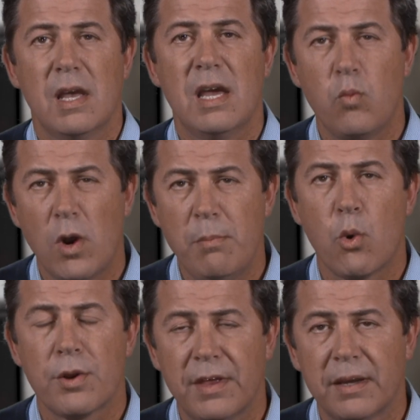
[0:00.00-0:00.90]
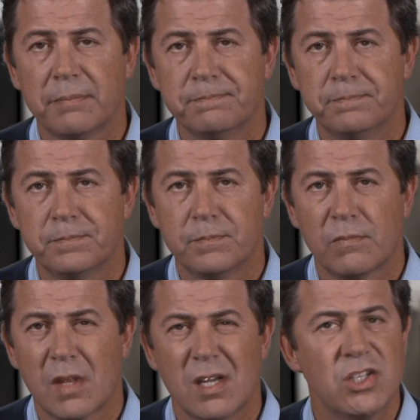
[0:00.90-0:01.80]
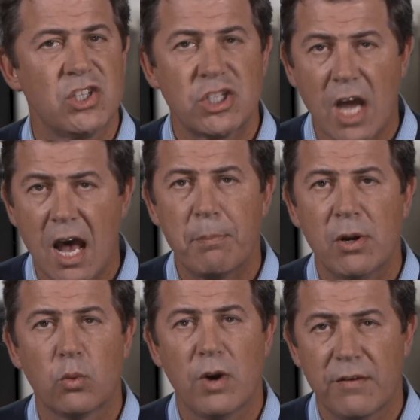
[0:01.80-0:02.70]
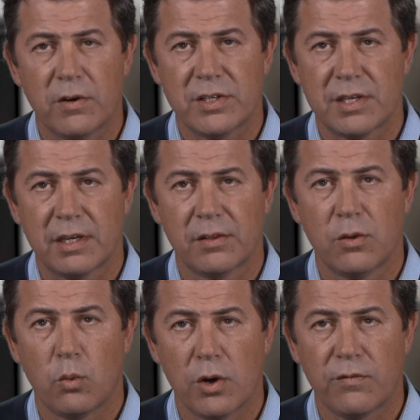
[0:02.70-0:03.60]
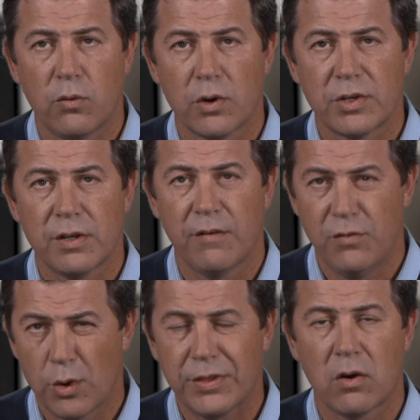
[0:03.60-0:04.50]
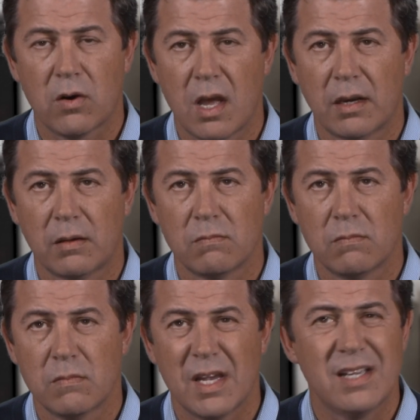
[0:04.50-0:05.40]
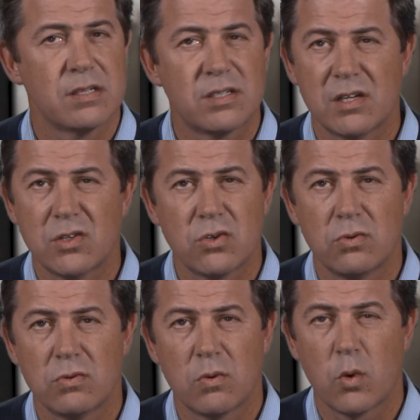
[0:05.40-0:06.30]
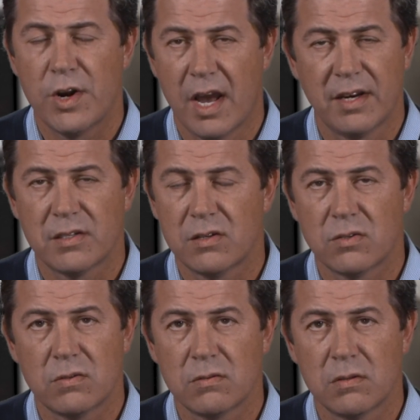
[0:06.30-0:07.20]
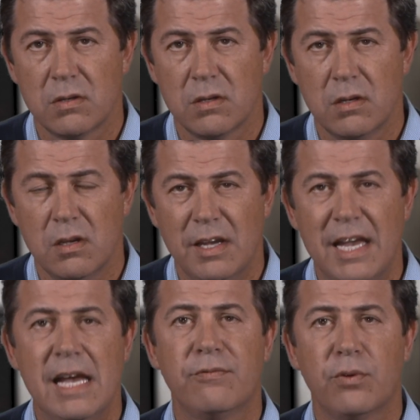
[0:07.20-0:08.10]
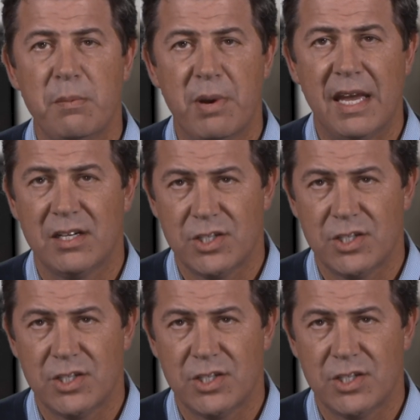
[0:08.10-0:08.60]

And one more thing stop referencing the workforce of North Carolina as essential or non-essential. Every paying